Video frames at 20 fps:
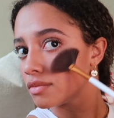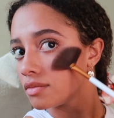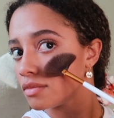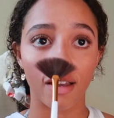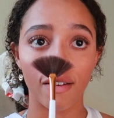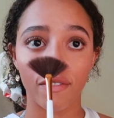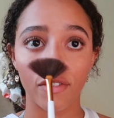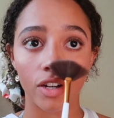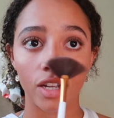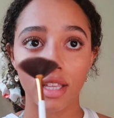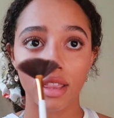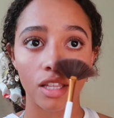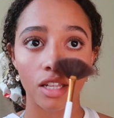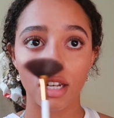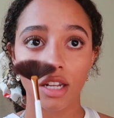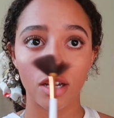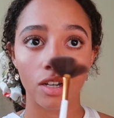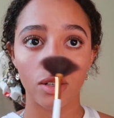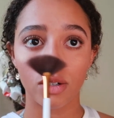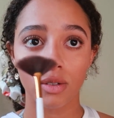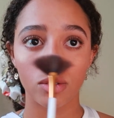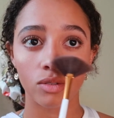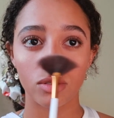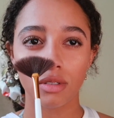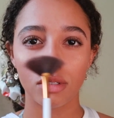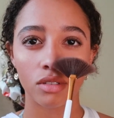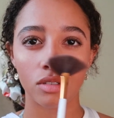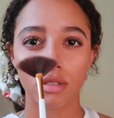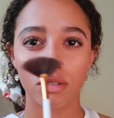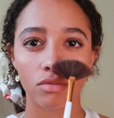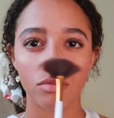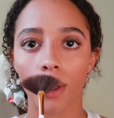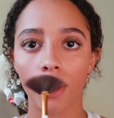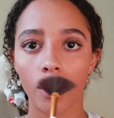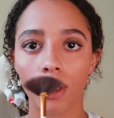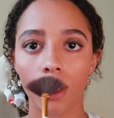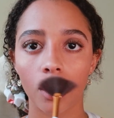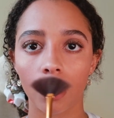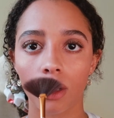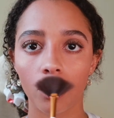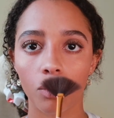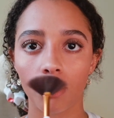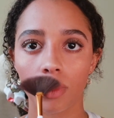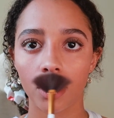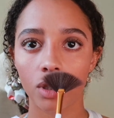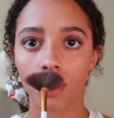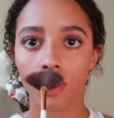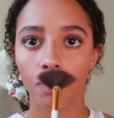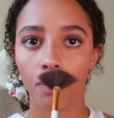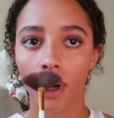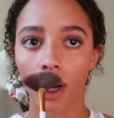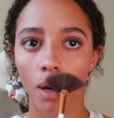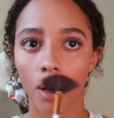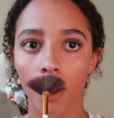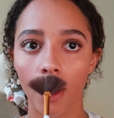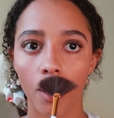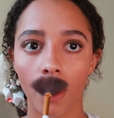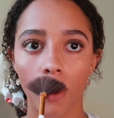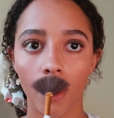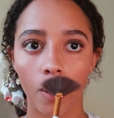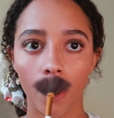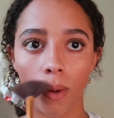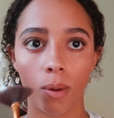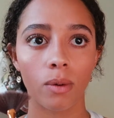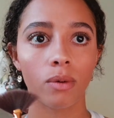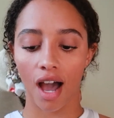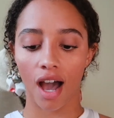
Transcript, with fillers: Can't forget the nose and the cupid's bow.